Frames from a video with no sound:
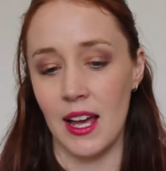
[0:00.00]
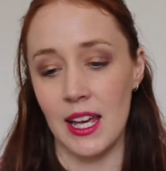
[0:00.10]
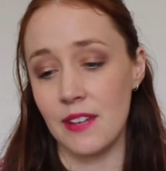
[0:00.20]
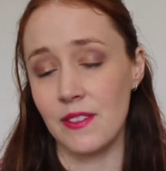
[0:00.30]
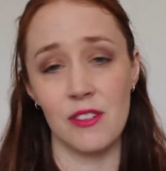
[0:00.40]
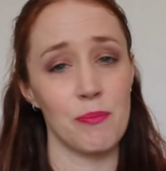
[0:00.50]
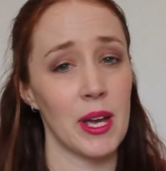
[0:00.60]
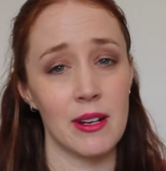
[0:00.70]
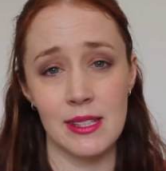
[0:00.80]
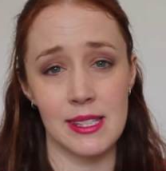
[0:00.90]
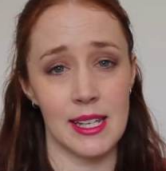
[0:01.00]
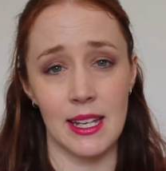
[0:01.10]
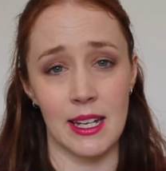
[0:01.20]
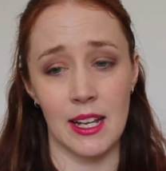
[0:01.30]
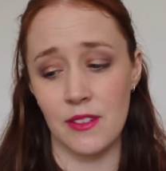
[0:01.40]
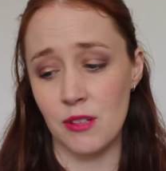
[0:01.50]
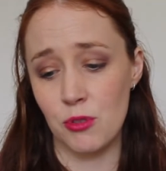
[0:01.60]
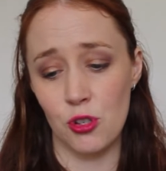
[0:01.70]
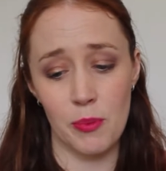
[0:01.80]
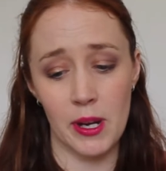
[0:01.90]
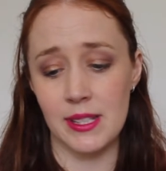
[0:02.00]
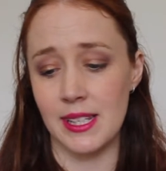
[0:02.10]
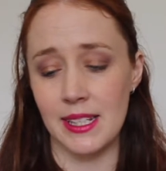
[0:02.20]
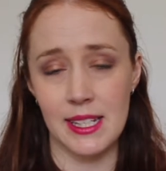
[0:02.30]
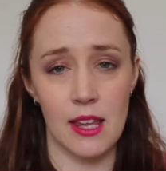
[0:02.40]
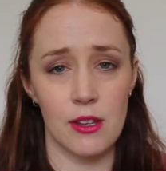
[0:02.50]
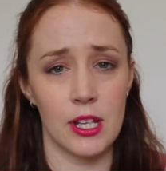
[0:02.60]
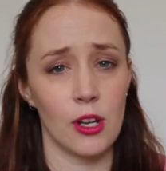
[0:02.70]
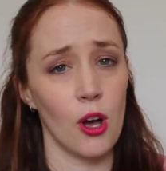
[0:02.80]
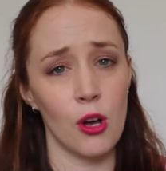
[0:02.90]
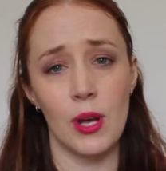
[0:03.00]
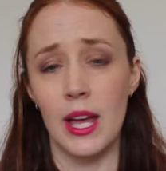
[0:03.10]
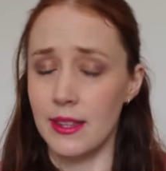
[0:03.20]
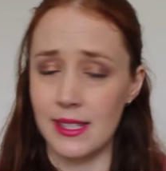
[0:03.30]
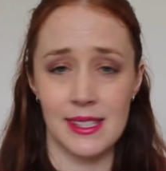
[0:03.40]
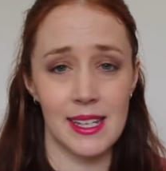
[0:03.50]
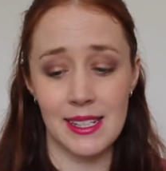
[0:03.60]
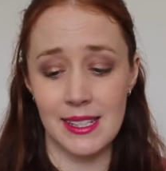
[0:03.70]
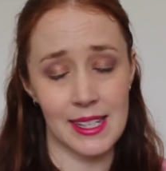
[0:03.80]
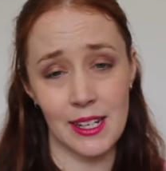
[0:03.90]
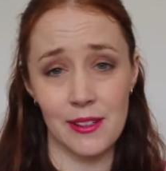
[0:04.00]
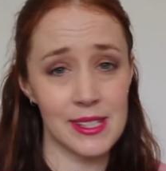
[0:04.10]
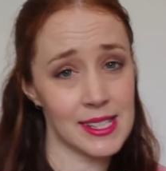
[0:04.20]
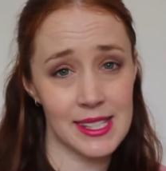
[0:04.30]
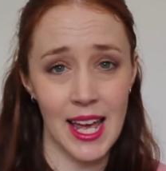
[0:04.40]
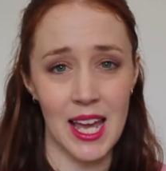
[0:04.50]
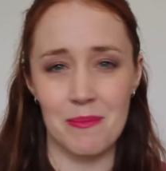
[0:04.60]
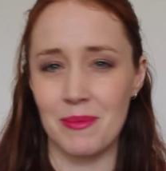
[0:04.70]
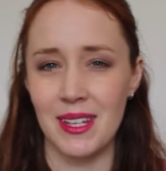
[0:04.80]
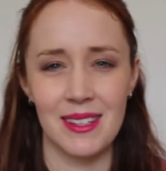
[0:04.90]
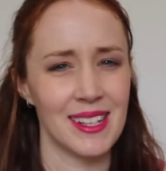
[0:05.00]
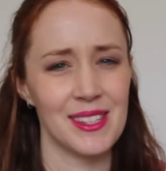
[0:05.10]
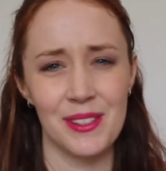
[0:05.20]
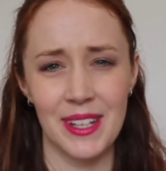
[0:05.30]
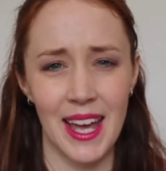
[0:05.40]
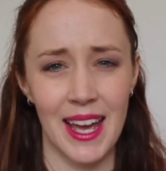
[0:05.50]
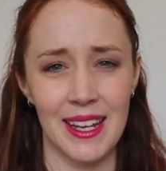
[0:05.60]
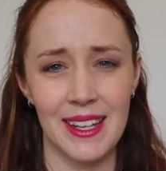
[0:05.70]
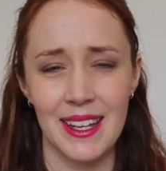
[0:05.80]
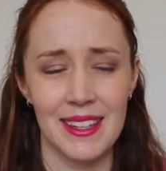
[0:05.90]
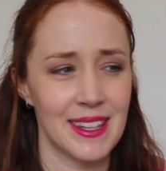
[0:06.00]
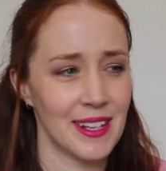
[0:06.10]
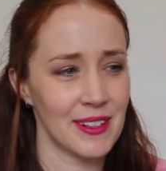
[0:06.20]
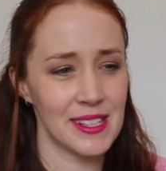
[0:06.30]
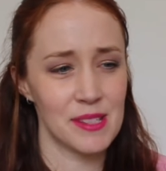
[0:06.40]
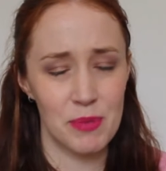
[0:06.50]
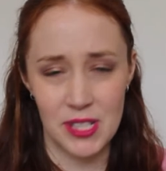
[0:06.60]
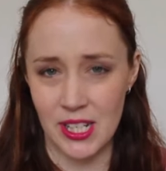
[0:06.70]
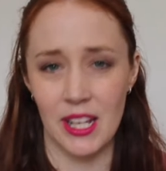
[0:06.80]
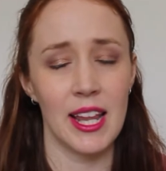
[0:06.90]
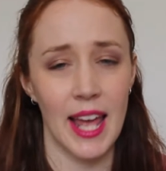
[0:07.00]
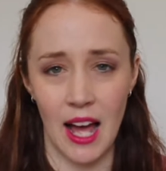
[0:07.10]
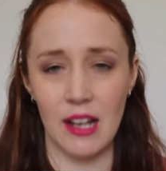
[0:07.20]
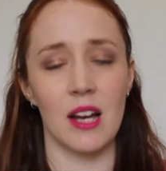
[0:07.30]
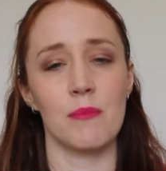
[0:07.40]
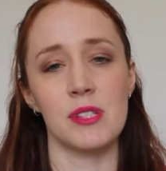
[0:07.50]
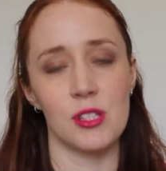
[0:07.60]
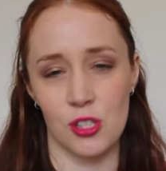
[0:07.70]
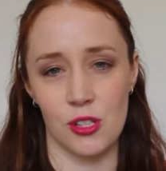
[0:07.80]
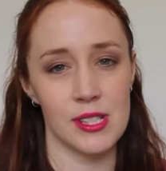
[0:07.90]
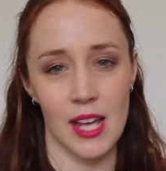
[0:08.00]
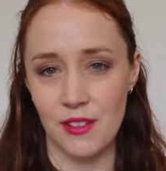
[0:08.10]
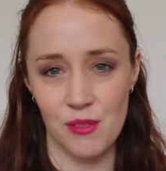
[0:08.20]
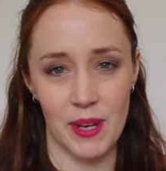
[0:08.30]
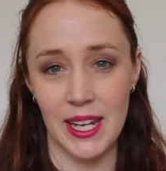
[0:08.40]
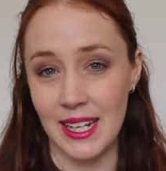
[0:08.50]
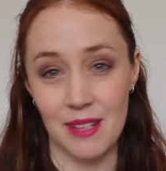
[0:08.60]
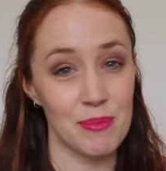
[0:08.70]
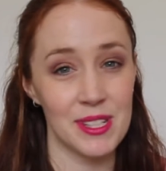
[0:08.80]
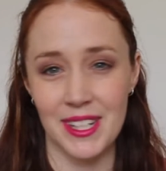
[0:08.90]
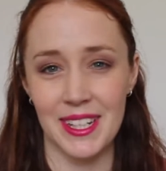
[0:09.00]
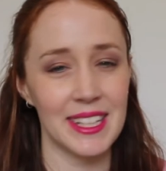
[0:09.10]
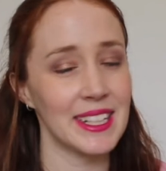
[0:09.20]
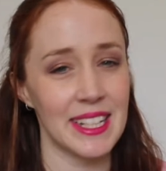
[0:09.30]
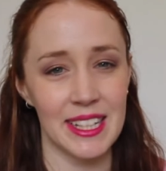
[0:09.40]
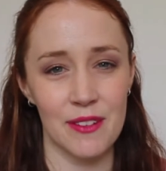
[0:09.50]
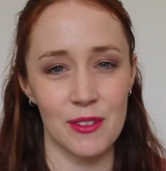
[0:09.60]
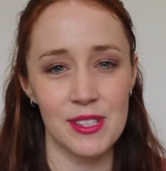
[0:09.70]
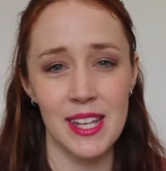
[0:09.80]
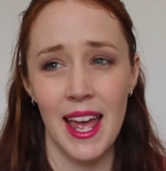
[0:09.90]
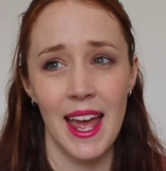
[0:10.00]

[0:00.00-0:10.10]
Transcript: Even if parents see it, even if two parents get together and they go, oh, this sentence here is the same, that's okay. There is particular outcomes that students have to meet in particular year levels,